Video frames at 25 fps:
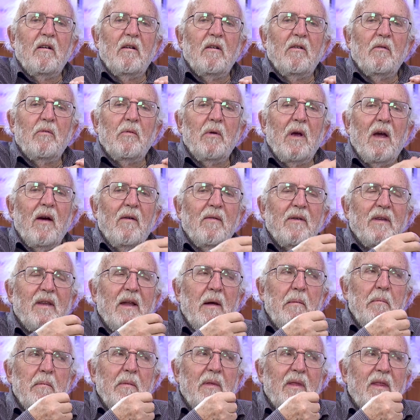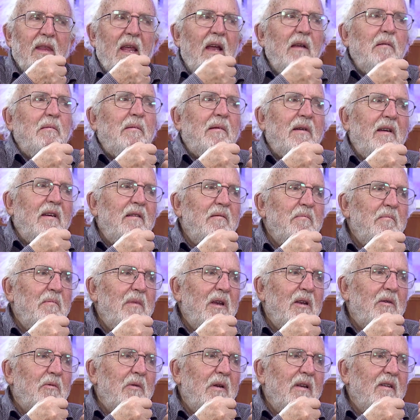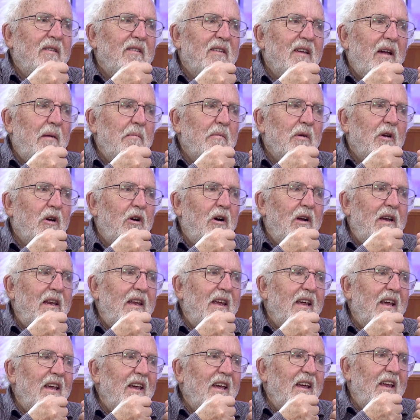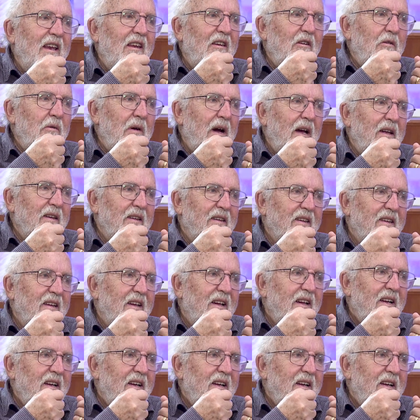we have some tension between some colleague in US.